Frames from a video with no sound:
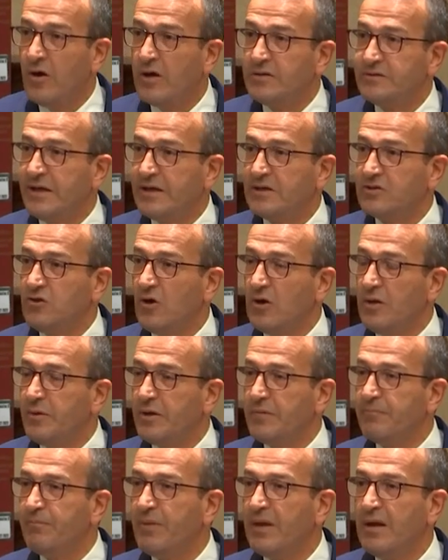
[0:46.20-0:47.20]
Isaac
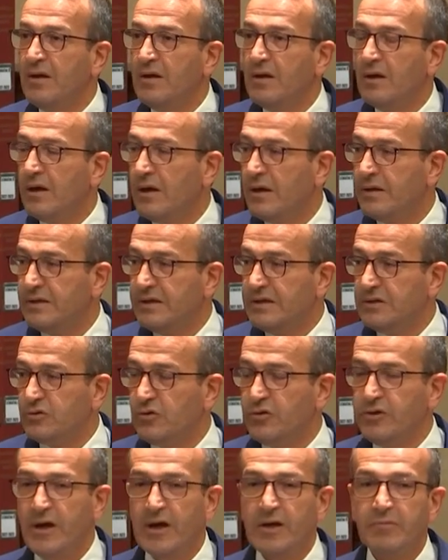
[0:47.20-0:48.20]
Solomon. Uh, these
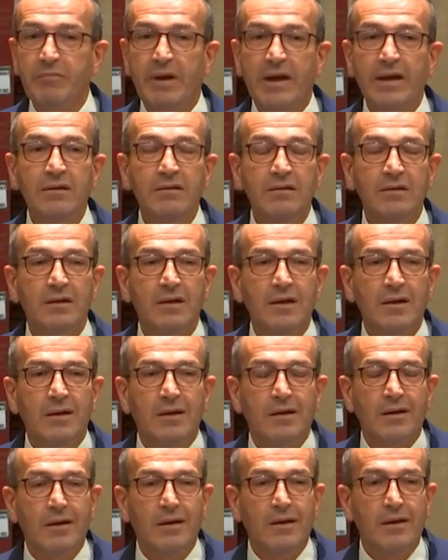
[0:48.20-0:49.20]
two young men
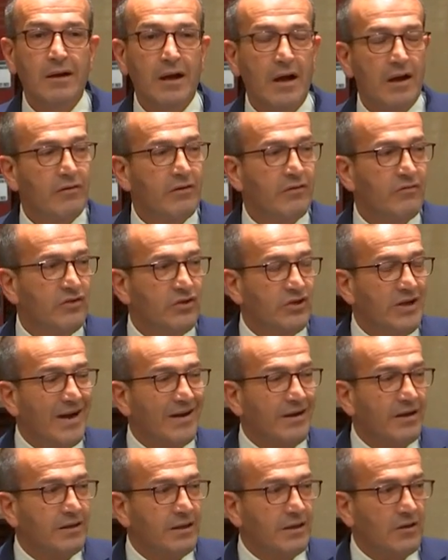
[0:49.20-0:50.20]
uh, are even
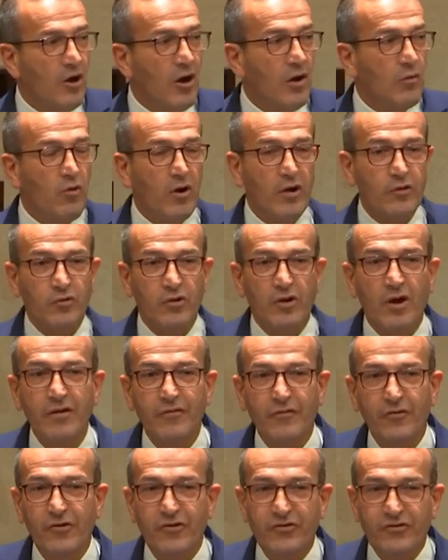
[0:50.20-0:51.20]
younger than I was when I
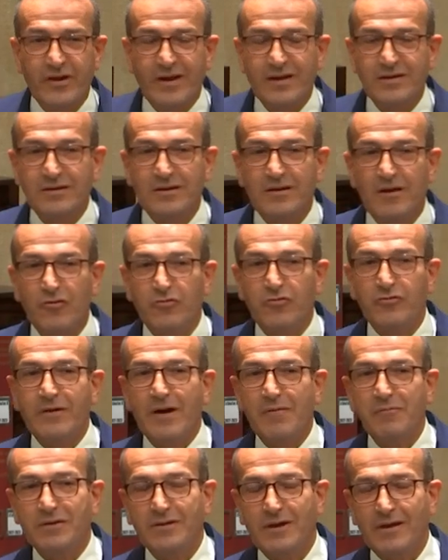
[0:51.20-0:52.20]
first entered local
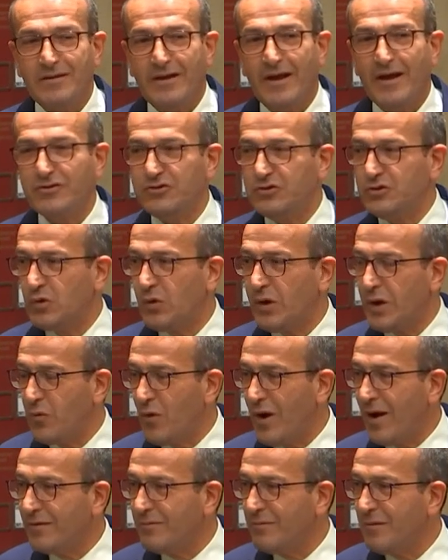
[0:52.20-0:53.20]
government at the age of
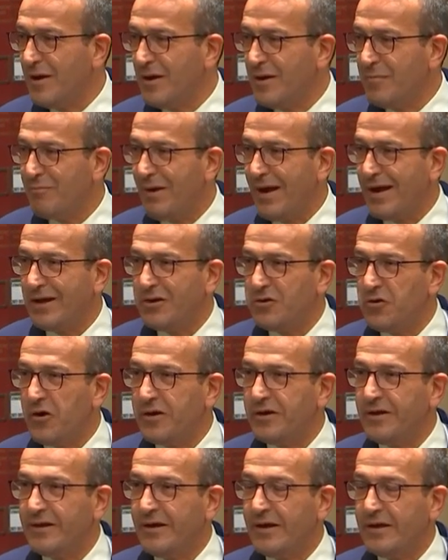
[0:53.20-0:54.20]
21 back in
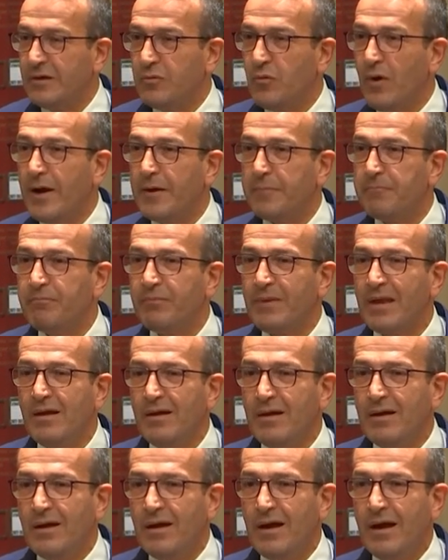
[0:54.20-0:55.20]
1981.
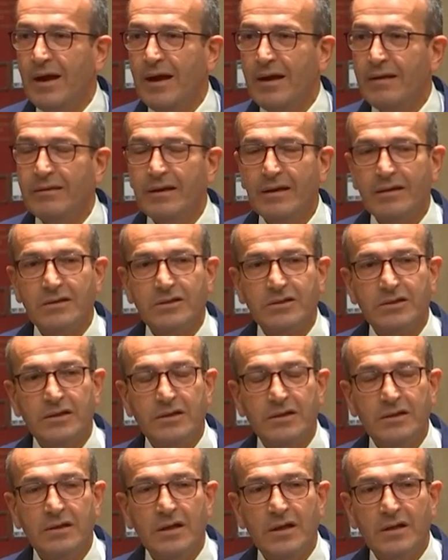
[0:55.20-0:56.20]
And
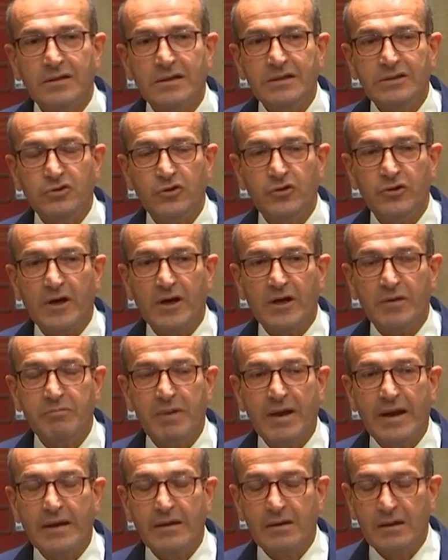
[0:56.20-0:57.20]
that these two young
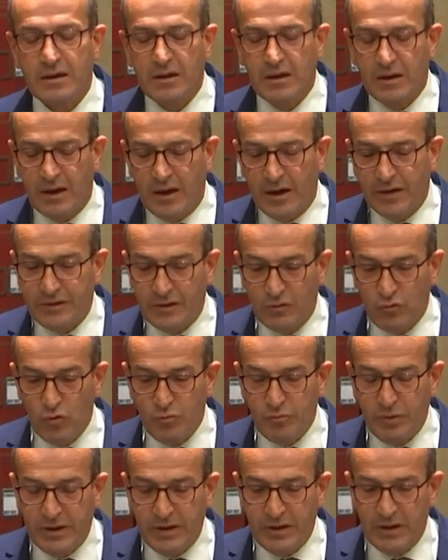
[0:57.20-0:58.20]
men I think will
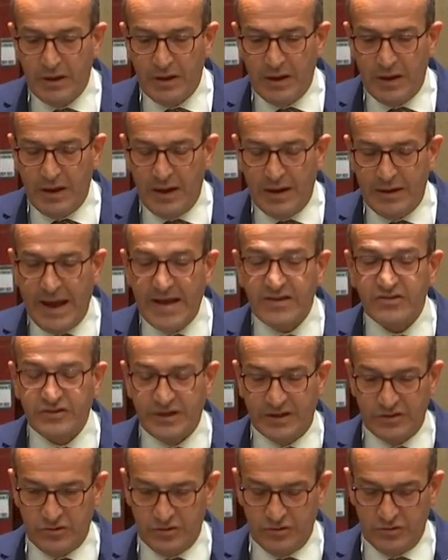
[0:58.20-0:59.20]
be an
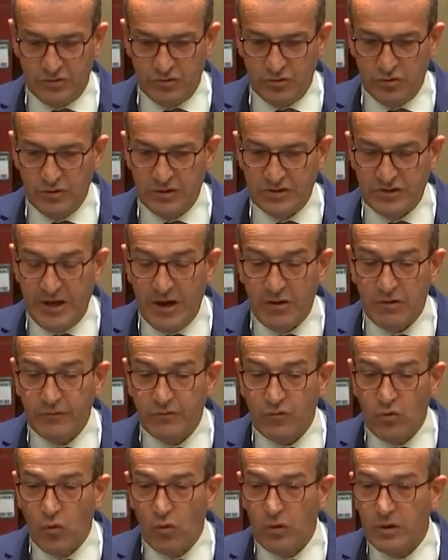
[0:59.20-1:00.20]
asset to the town
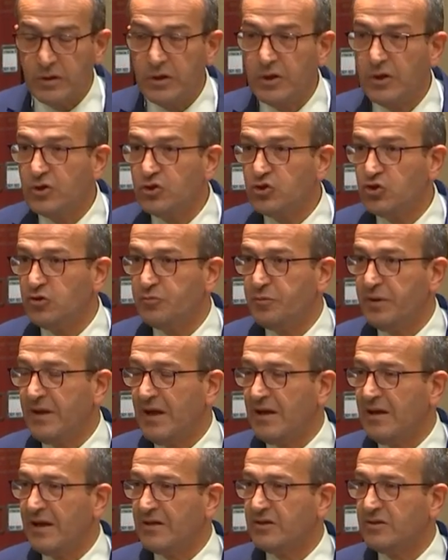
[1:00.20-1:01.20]
of Gawler should be
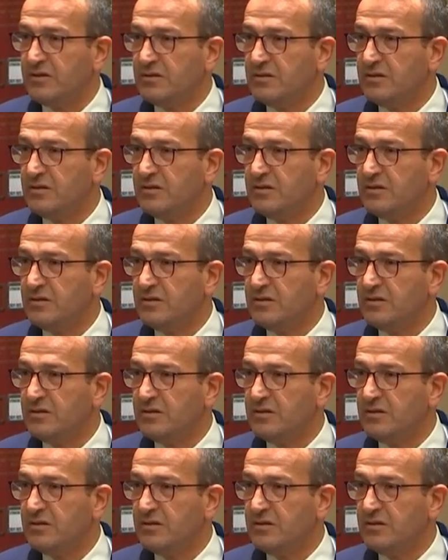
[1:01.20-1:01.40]
elected